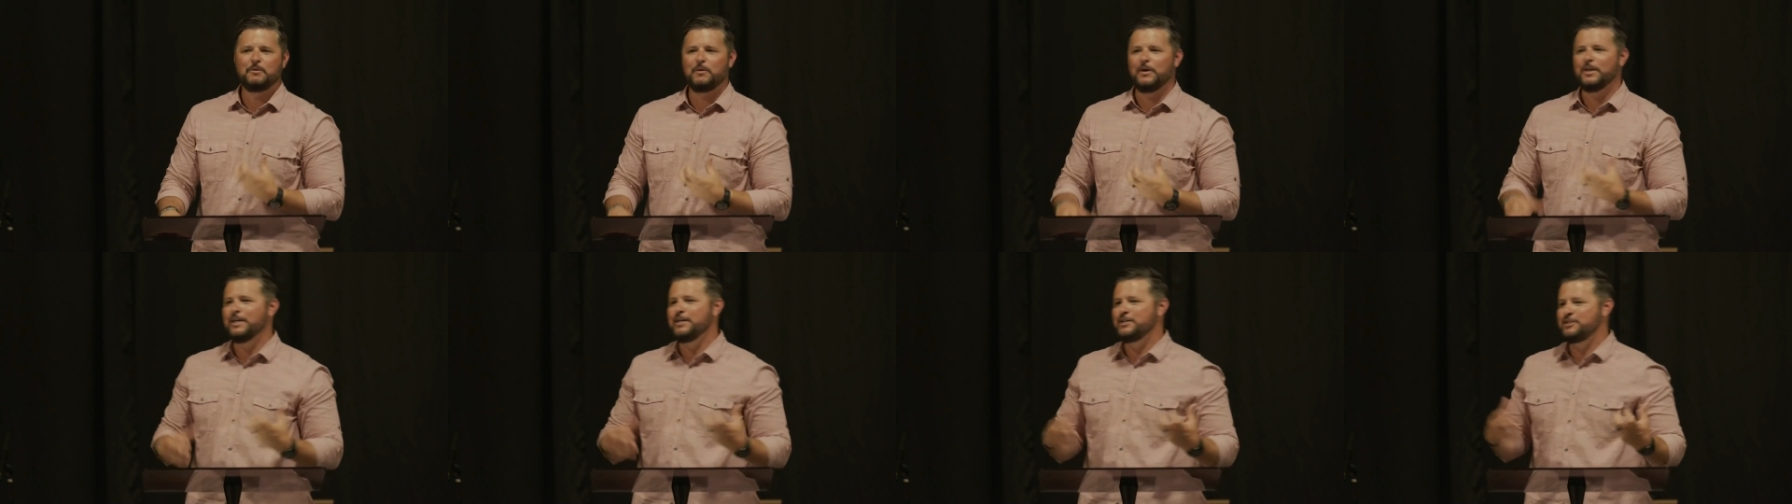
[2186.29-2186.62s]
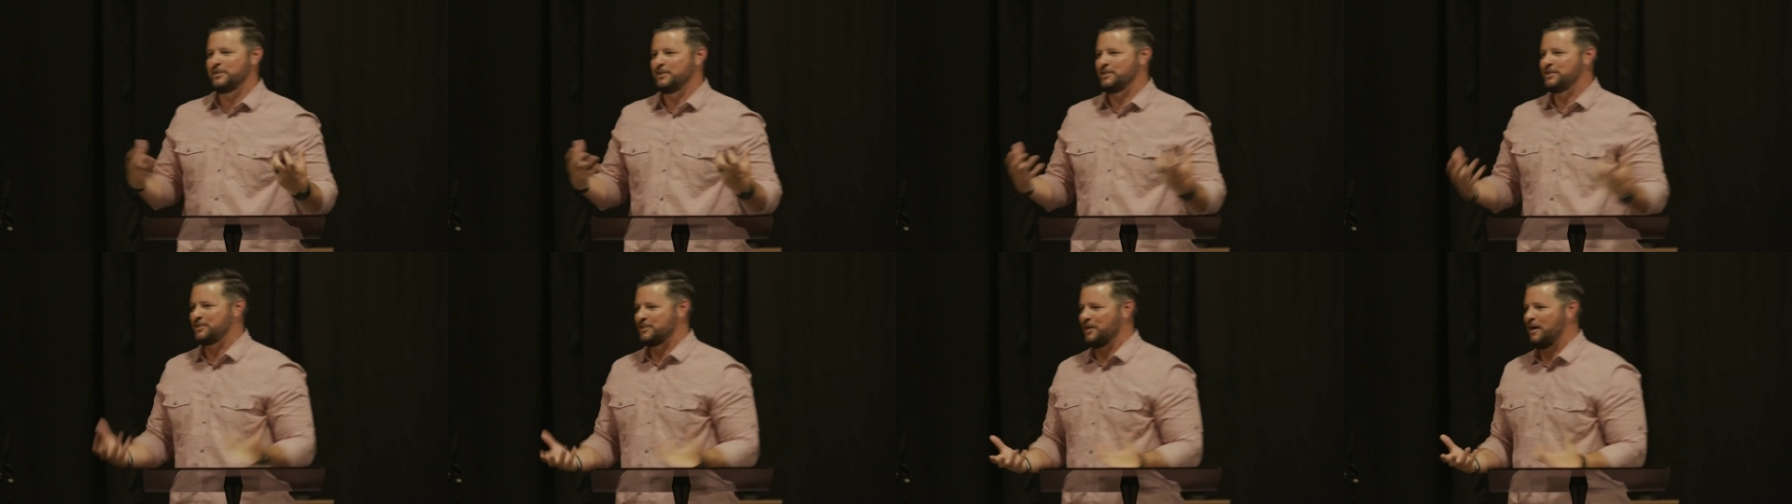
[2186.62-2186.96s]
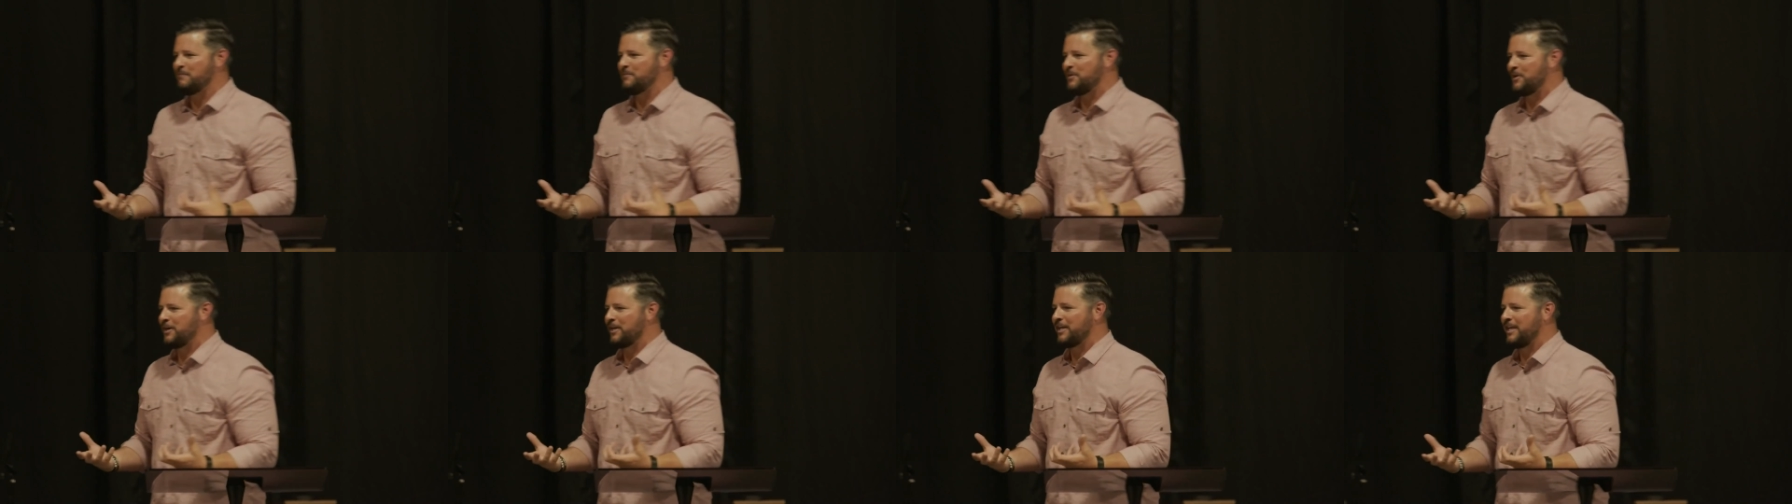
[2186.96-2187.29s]
But really, it's just
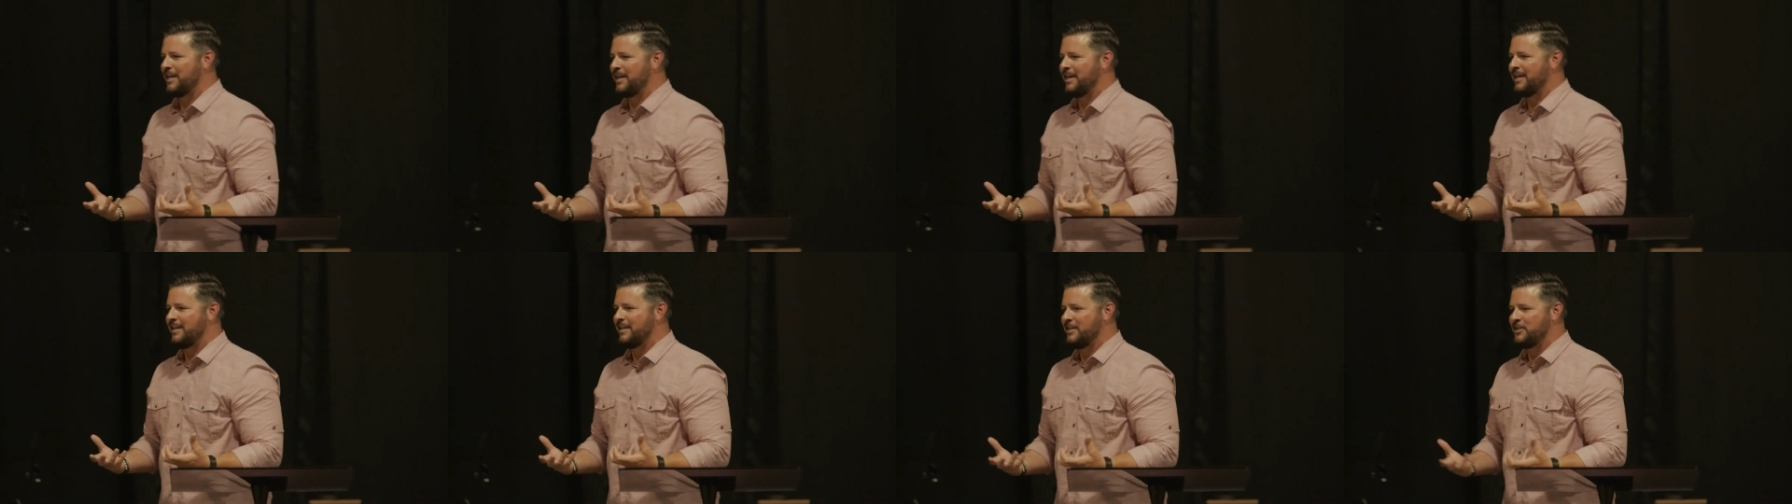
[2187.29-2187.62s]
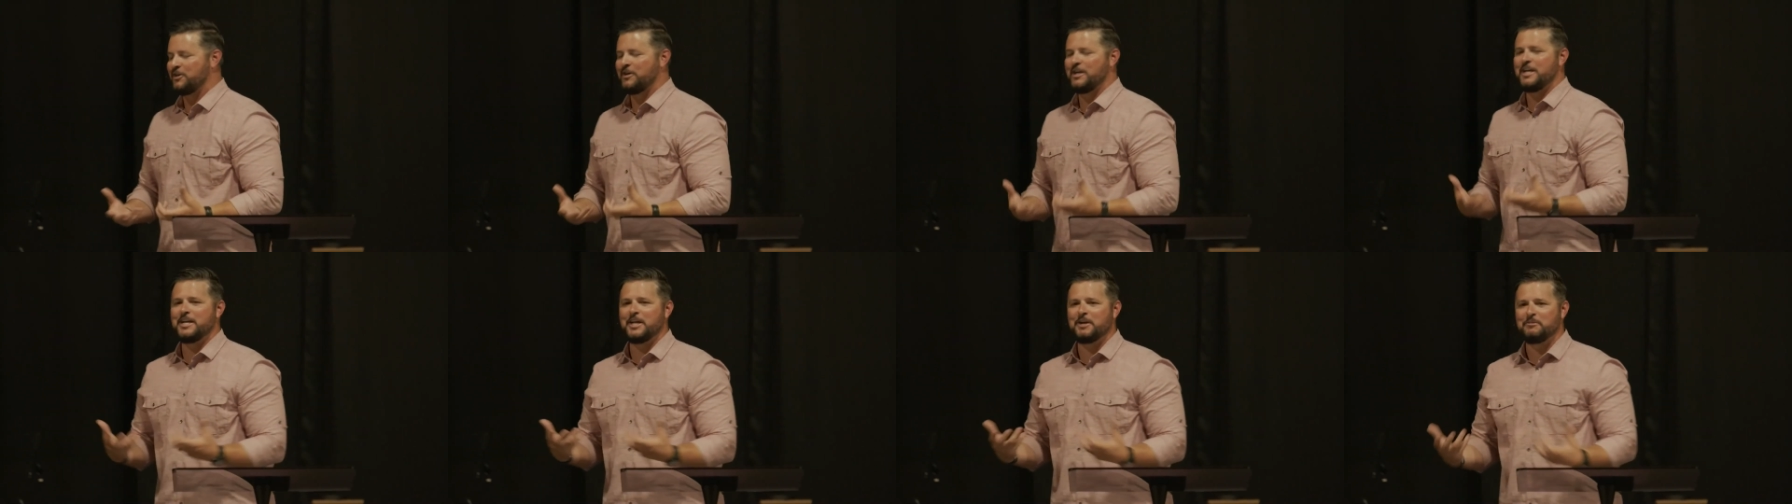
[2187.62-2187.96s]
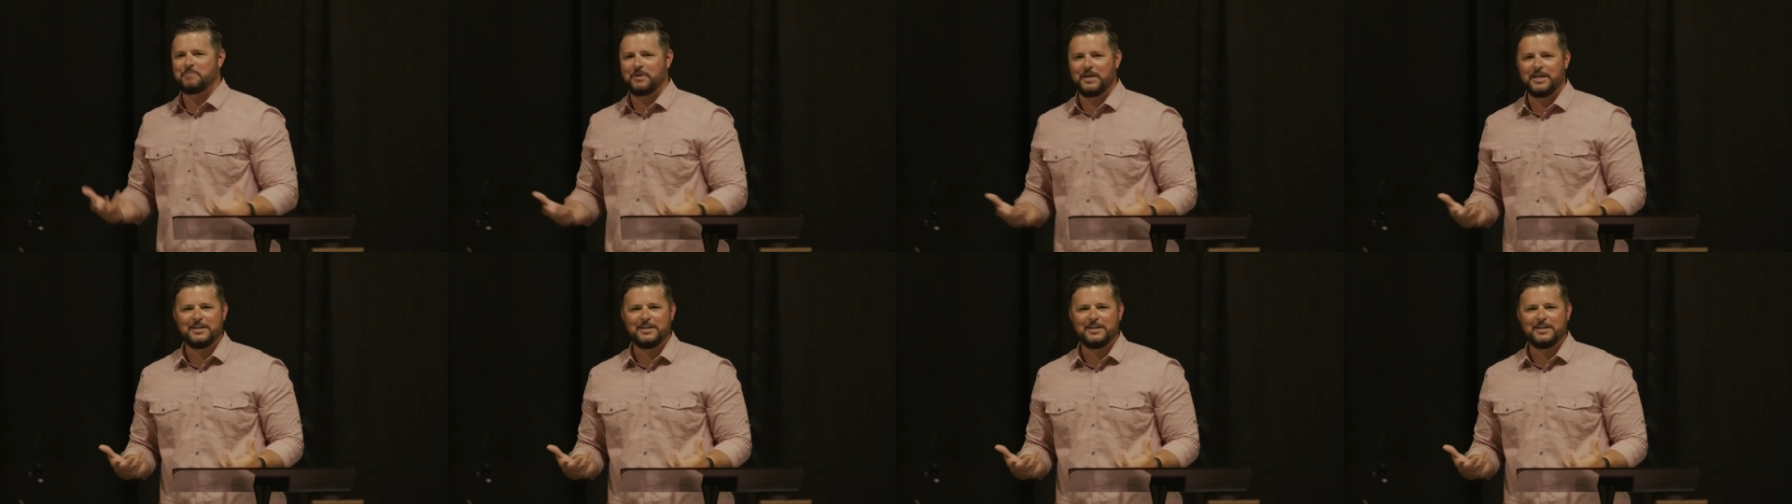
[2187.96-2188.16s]
summer again, and you're eating a